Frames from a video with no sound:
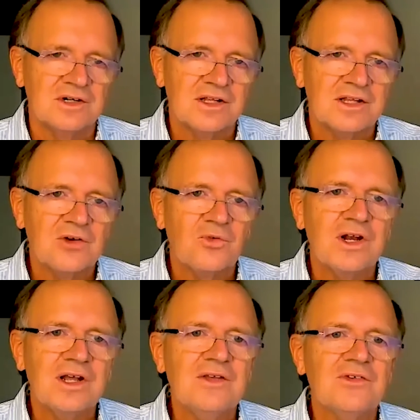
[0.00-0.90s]
and then
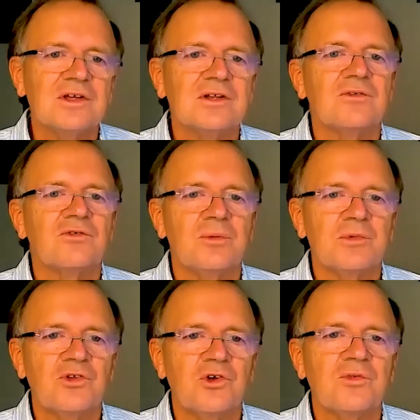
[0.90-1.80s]
release it from the
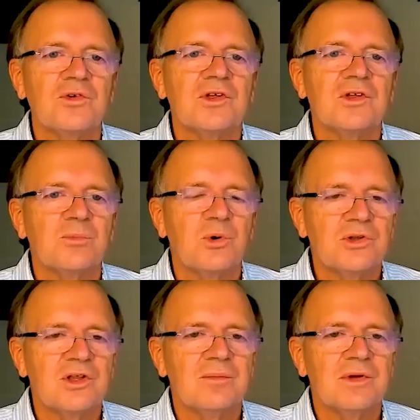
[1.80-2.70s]
surfaces and
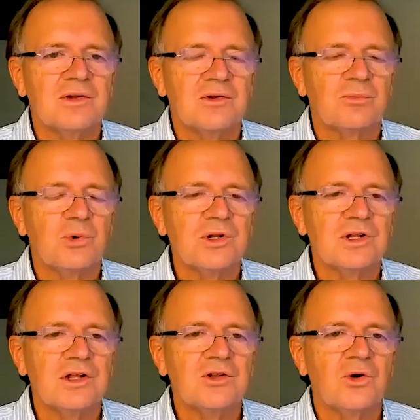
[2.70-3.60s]
put
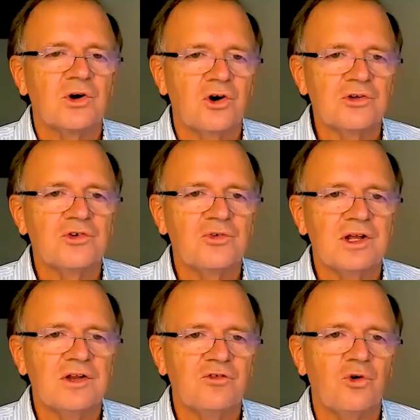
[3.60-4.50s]
it into a
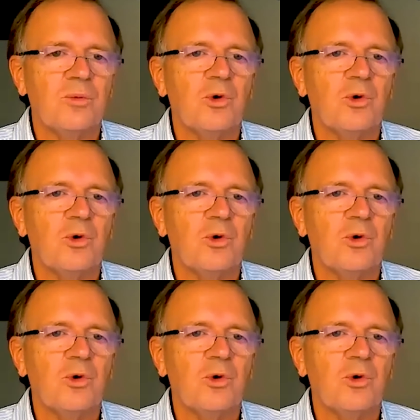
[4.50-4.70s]
concentrated form,